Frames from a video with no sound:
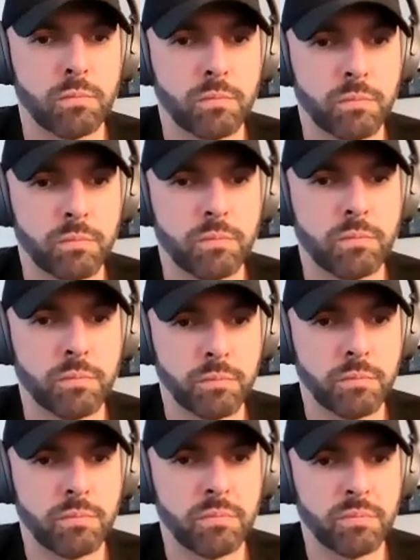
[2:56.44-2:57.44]

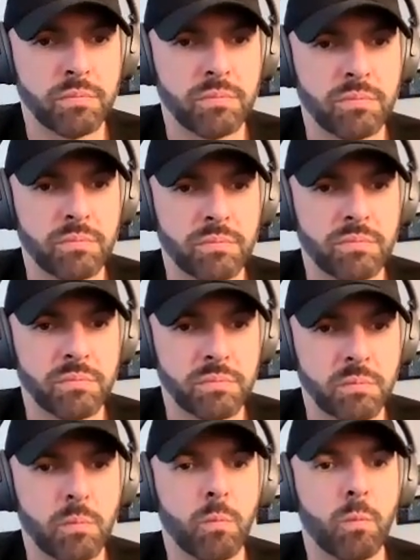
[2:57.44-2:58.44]

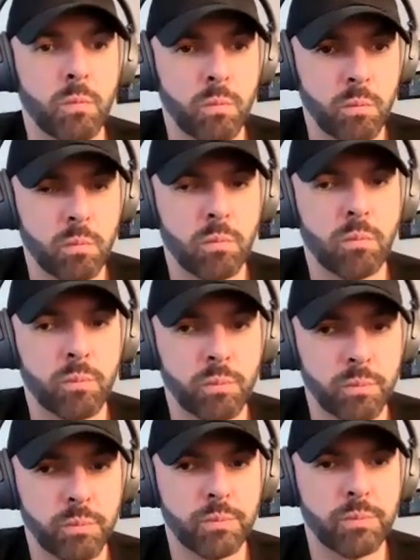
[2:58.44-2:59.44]

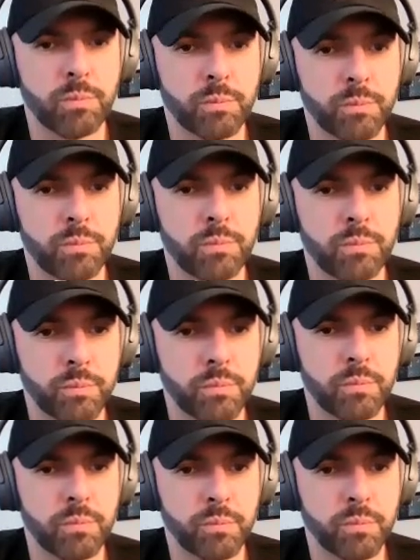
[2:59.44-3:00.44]

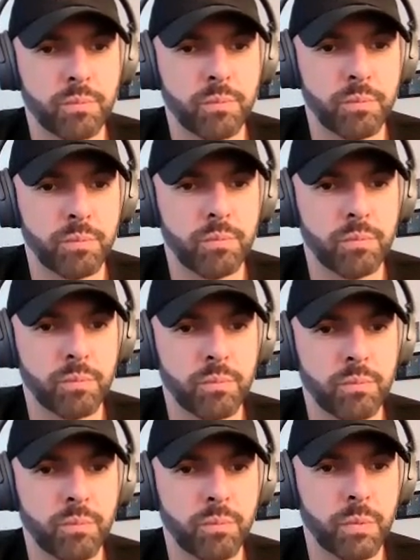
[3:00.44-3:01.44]

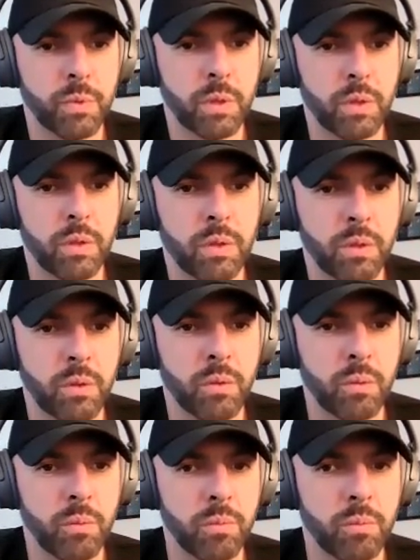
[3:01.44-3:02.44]

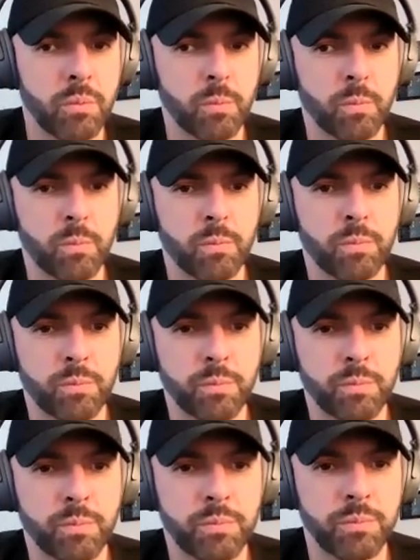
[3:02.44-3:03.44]

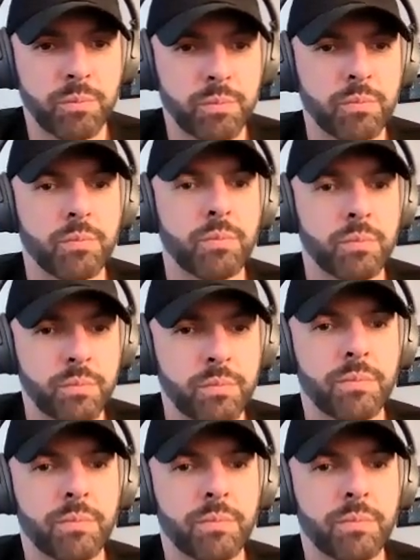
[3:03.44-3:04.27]
No words are spoken by the person on screen.